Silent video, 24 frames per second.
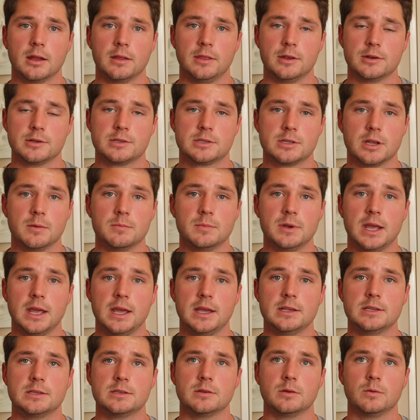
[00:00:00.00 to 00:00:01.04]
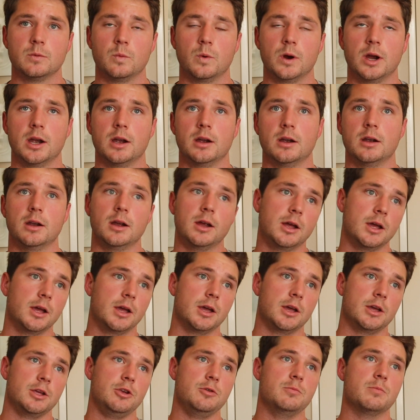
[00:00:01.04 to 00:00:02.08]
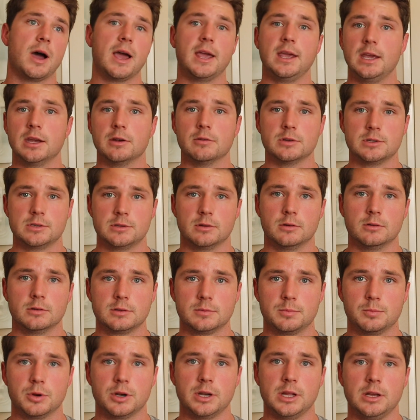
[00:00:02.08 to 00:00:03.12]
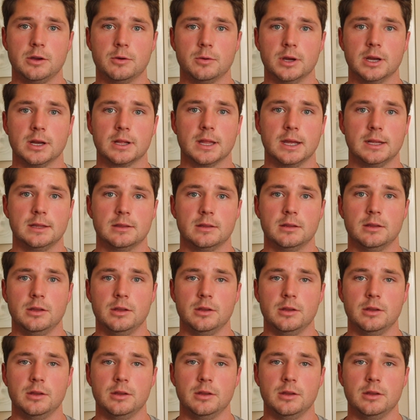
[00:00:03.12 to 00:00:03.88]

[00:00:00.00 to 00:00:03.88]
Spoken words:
There's some days where you might get results pretty quick, like